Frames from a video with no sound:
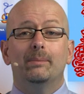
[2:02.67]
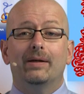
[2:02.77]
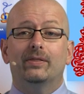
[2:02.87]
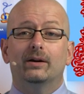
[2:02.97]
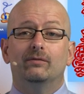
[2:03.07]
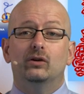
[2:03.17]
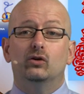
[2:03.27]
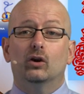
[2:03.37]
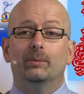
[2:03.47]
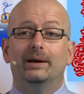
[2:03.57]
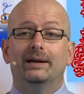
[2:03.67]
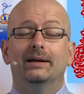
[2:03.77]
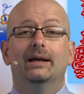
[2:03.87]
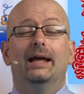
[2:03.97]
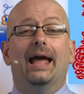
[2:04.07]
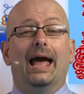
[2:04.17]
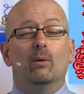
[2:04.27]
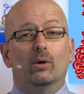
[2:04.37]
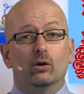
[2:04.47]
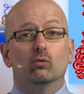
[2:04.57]
method of determining, and
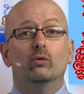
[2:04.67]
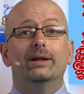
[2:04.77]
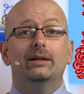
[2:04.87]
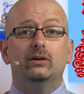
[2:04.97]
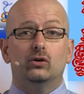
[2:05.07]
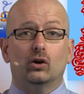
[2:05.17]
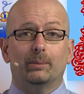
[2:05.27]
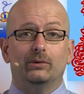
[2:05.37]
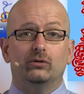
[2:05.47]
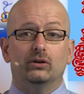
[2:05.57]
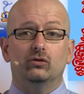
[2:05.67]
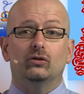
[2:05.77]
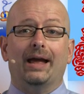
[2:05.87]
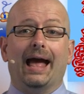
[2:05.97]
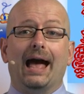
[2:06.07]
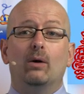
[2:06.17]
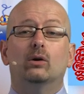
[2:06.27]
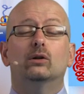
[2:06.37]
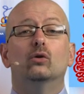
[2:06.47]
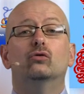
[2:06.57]
what it really determines is how
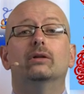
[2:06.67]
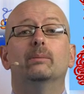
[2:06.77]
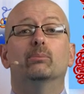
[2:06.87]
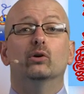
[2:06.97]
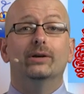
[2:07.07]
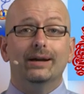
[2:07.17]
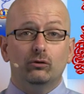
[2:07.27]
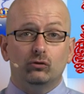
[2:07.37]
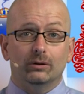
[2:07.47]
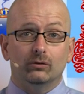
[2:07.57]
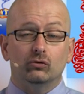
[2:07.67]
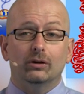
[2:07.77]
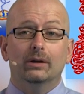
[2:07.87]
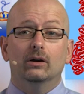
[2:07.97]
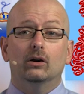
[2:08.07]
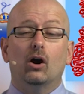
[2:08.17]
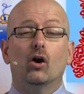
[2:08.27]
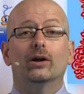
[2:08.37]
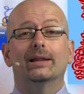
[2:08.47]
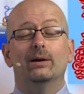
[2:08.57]
closely predictions
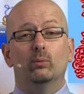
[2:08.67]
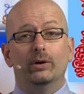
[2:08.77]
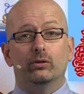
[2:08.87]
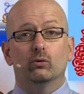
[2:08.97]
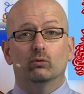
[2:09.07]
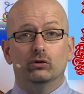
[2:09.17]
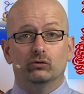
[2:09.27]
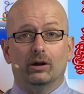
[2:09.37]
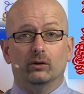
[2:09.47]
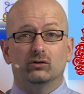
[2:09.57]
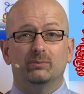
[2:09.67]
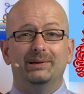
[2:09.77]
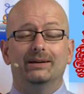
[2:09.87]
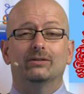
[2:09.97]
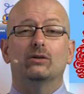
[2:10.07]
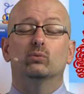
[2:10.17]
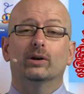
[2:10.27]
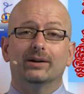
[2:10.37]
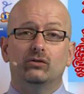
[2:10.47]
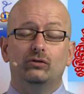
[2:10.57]
correlate with results. Because as we're
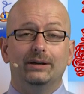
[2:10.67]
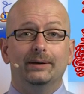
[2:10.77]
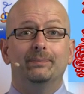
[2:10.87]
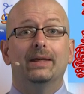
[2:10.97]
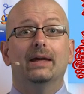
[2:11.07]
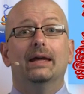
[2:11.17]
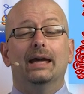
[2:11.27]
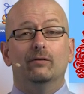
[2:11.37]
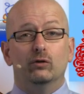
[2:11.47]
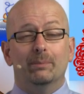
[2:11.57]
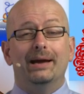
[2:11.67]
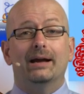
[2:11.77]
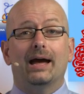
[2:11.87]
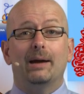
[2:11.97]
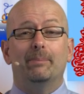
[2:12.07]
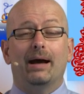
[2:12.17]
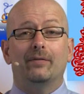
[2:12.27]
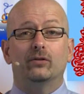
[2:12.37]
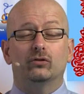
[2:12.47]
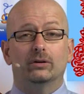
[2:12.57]
going to see, if you make a
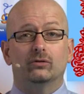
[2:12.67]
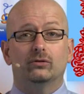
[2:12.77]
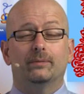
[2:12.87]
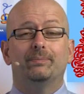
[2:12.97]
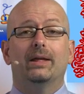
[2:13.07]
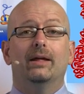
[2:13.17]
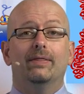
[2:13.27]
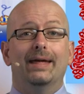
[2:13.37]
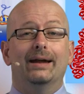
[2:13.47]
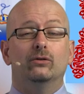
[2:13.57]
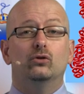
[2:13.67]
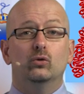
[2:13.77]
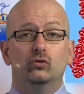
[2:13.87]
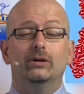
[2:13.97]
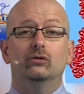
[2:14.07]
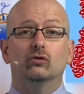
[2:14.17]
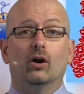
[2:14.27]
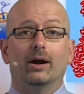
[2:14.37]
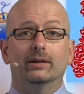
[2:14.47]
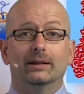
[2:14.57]
hypothesis that two genes are
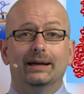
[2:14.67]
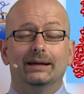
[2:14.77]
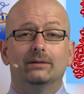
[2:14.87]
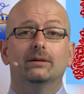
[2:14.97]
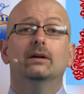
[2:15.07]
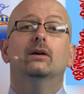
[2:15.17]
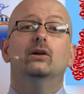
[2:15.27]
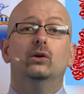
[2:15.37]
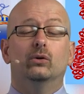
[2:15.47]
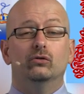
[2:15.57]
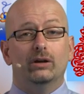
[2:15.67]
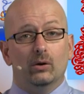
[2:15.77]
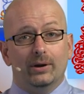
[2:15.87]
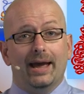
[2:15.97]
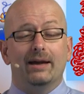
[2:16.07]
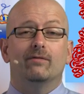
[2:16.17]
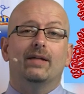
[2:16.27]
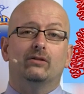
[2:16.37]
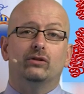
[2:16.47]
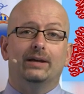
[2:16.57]
unlinked, you can say, okay, if
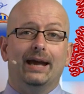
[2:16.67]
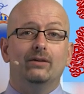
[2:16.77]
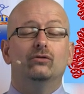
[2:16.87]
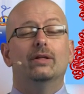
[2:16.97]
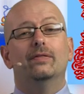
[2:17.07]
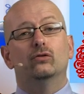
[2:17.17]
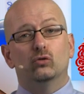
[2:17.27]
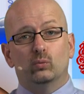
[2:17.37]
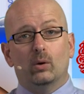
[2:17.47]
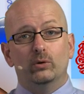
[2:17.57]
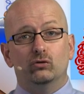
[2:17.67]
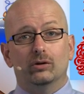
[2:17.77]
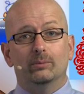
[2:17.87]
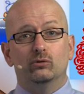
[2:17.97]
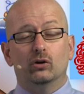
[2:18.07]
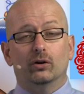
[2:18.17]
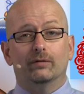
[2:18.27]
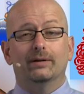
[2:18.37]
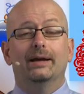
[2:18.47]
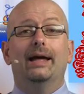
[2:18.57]
that's the case, then this is what we should observe.
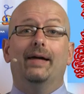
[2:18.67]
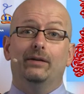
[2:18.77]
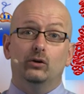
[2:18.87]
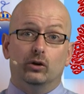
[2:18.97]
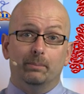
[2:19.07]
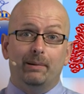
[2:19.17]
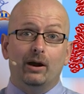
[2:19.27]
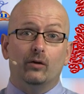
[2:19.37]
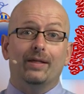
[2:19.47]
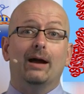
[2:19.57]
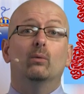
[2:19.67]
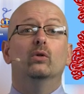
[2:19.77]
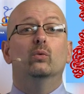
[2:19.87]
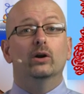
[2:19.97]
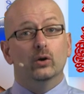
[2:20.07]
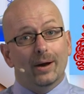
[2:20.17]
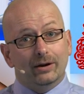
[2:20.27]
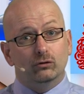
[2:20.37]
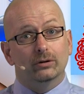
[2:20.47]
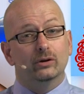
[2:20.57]
And then you compare that with what you
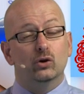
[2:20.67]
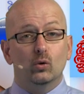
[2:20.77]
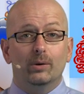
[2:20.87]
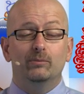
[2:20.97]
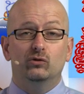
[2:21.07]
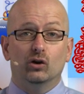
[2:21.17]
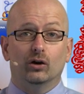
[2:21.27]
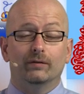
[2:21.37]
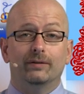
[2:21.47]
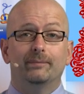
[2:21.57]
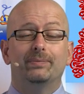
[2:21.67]
actually do observe,